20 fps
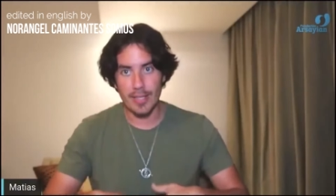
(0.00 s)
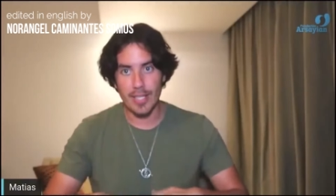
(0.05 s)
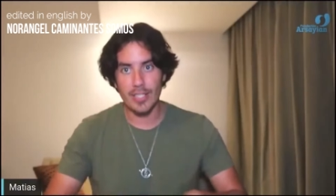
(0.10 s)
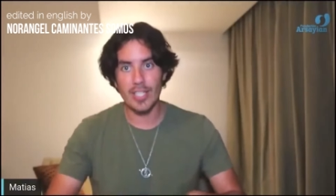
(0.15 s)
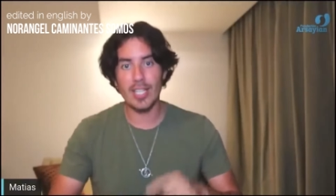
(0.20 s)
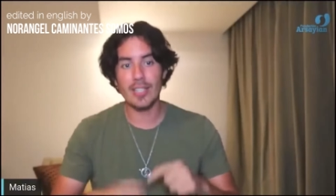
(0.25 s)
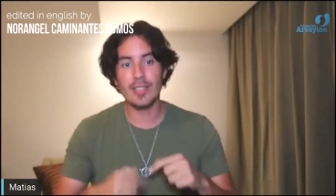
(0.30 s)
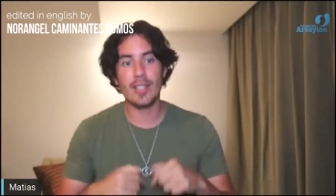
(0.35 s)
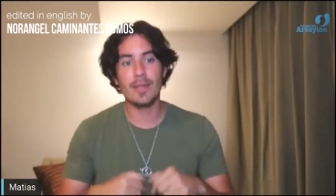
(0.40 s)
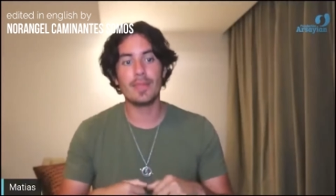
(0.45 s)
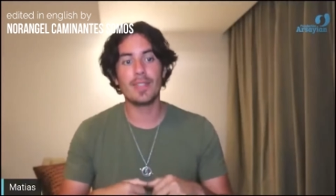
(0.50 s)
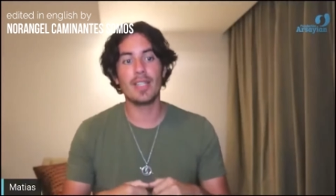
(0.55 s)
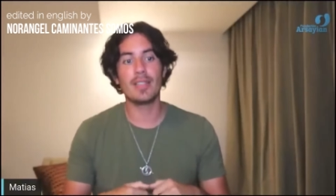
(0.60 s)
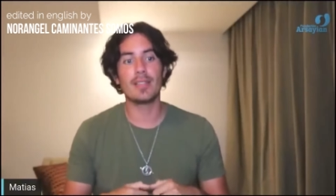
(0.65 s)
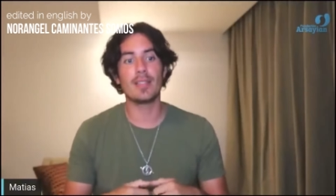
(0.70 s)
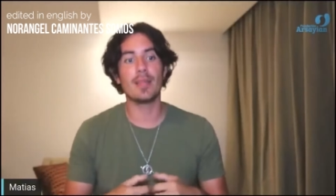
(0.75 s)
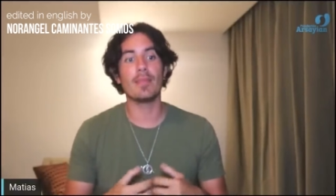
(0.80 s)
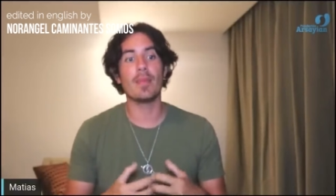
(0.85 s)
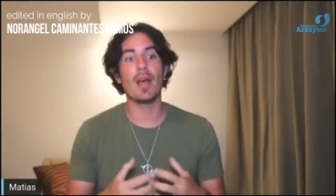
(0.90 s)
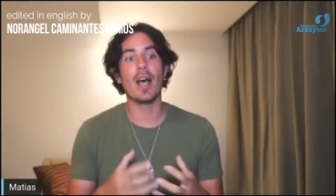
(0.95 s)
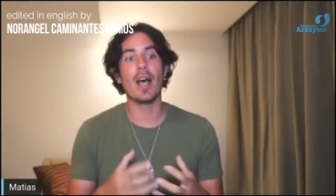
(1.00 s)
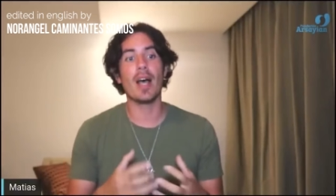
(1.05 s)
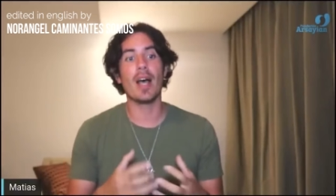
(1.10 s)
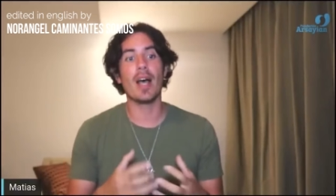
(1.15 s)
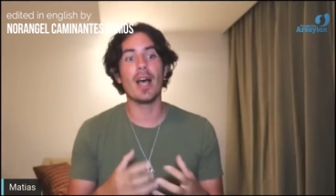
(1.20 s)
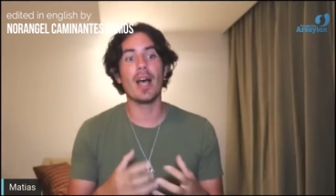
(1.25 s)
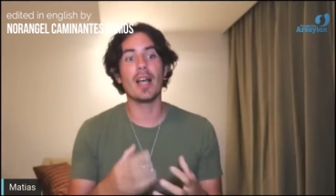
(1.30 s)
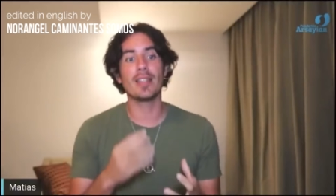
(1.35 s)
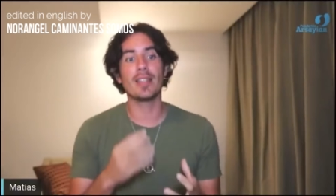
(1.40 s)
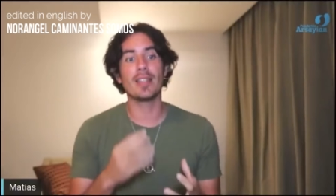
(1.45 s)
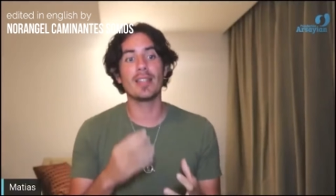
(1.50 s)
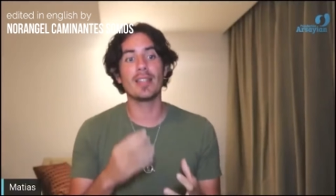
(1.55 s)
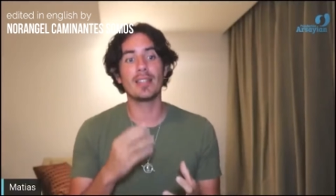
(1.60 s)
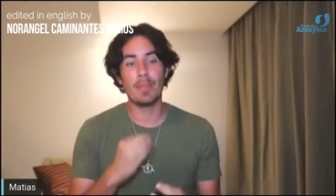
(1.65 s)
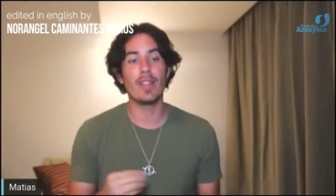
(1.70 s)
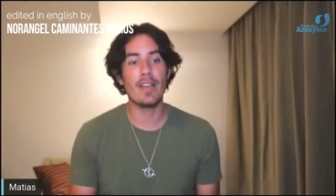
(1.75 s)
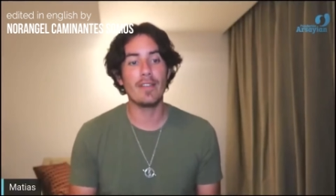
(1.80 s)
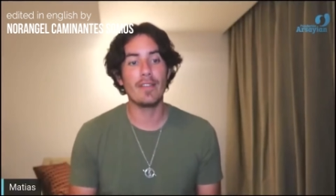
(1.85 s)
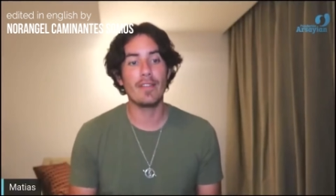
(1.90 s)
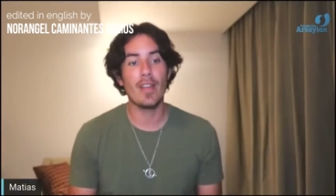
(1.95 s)
digestive system as the of
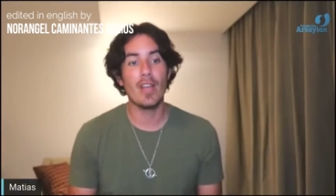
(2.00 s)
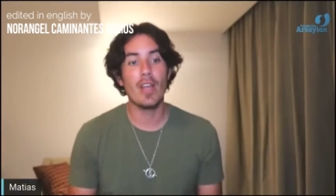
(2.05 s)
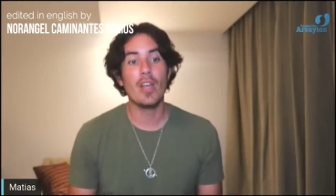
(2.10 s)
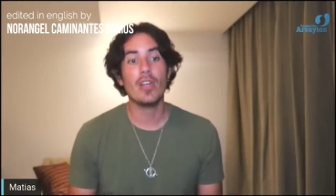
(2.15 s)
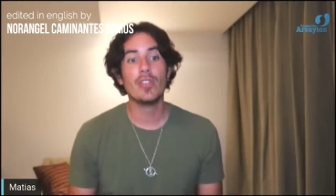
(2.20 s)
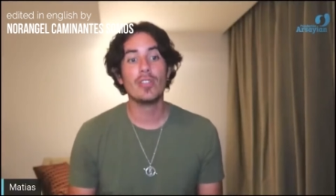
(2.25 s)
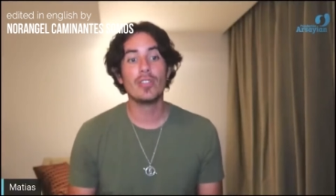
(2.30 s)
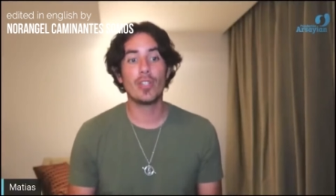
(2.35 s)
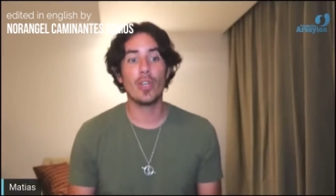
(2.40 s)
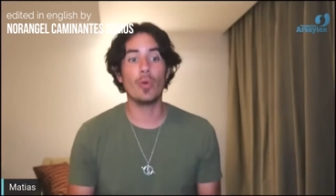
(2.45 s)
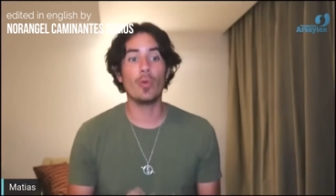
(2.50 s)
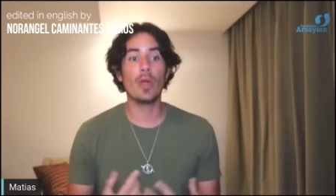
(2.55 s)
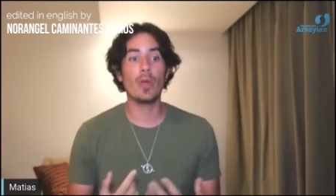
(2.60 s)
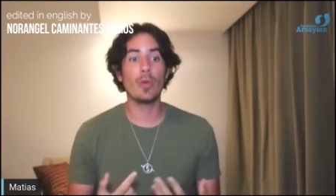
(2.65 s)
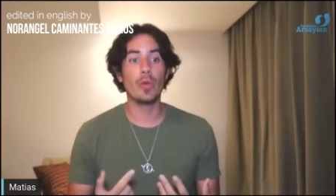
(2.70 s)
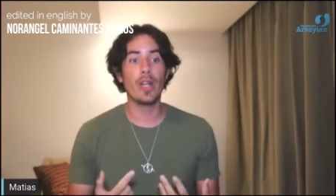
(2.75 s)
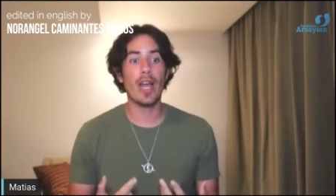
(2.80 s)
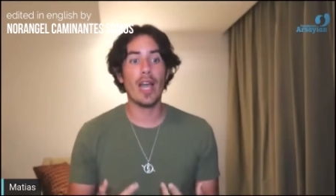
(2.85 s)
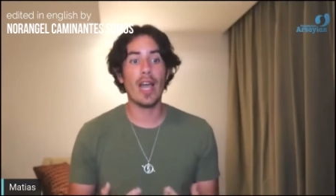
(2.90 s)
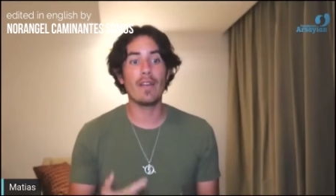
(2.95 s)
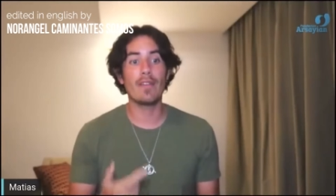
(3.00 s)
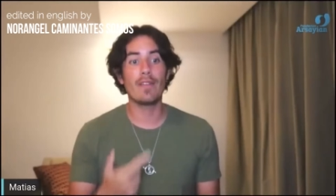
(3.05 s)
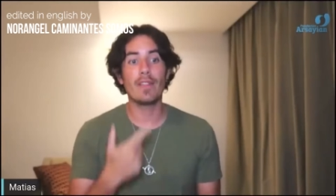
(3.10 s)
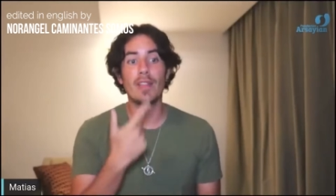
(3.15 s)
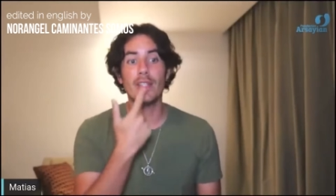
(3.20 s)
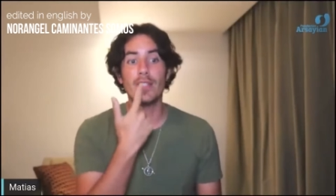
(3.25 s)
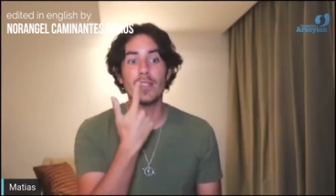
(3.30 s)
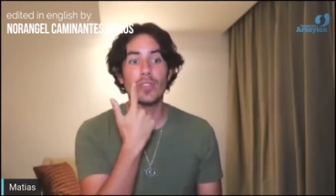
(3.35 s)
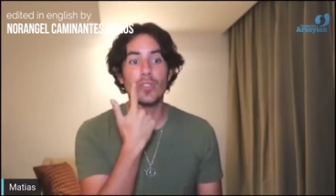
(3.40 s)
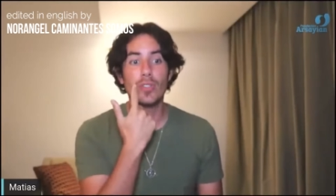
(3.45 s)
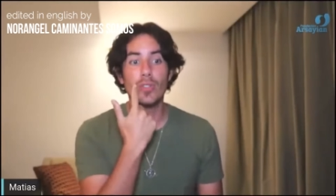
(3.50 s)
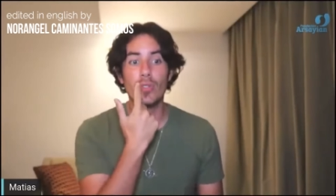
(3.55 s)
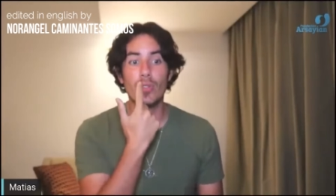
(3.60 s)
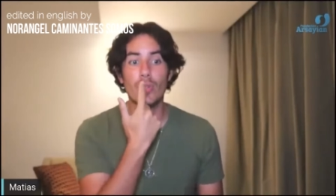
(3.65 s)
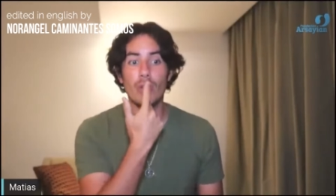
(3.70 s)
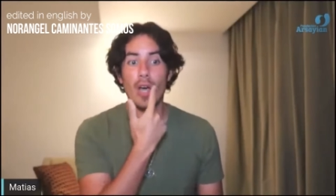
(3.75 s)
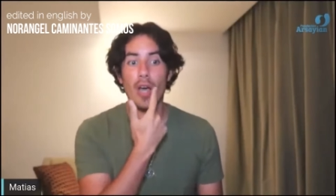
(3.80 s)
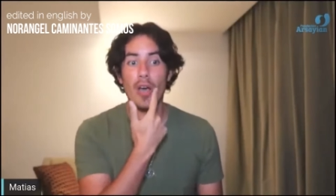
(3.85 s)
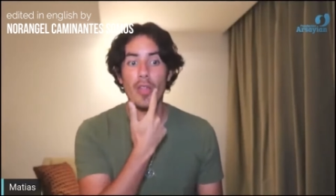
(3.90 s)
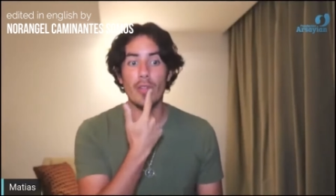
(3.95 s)
life, so we would have these
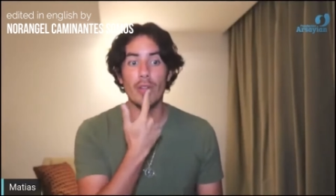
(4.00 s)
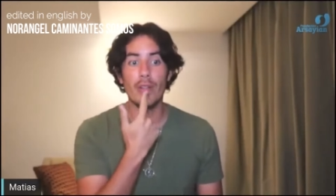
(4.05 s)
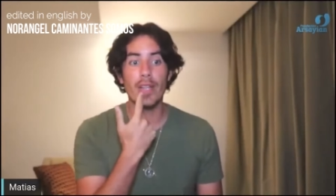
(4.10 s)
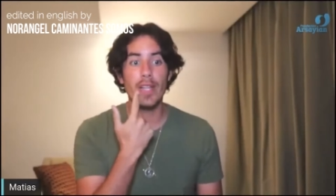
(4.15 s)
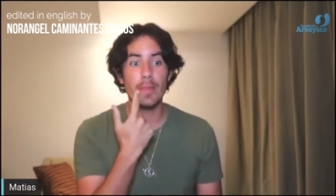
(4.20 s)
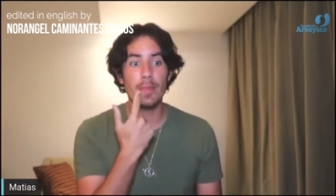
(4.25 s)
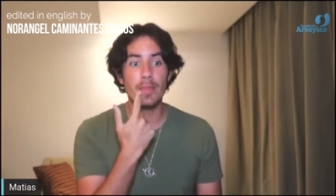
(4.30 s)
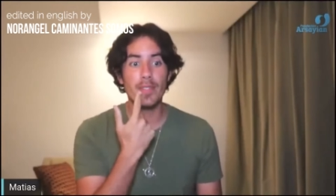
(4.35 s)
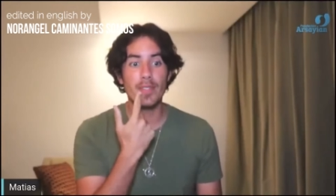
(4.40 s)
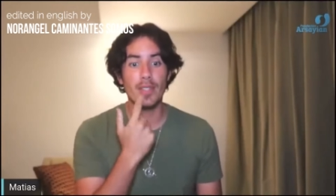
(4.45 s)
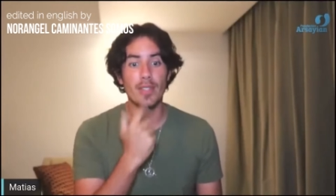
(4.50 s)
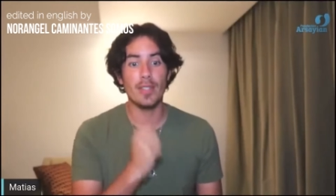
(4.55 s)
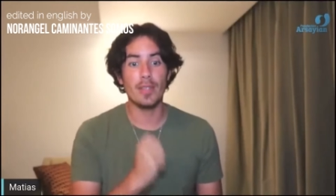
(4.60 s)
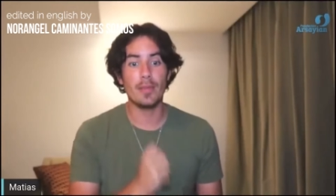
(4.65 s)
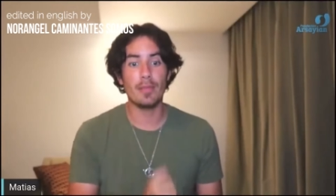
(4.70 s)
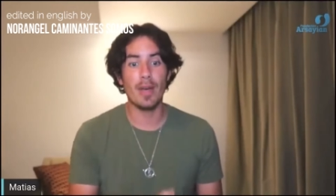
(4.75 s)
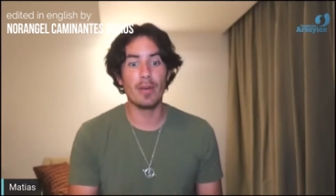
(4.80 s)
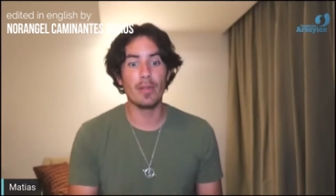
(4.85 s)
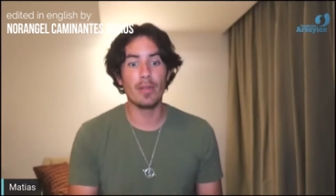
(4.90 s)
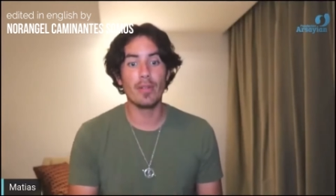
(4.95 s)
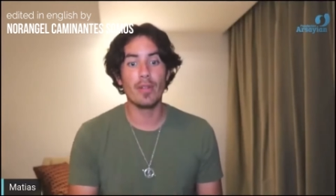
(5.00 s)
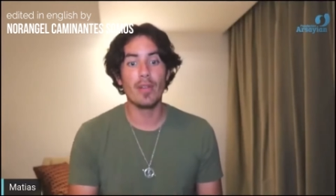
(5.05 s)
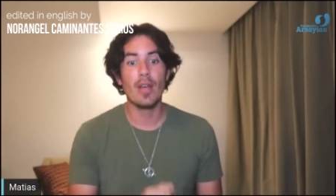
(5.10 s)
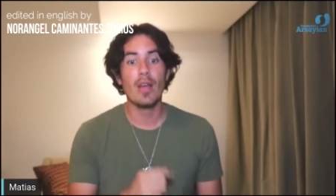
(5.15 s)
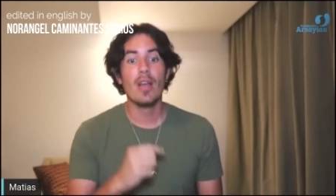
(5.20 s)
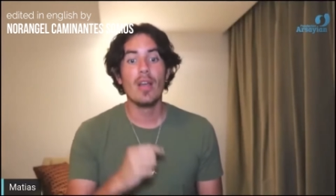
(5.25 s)
two other lips in the mouth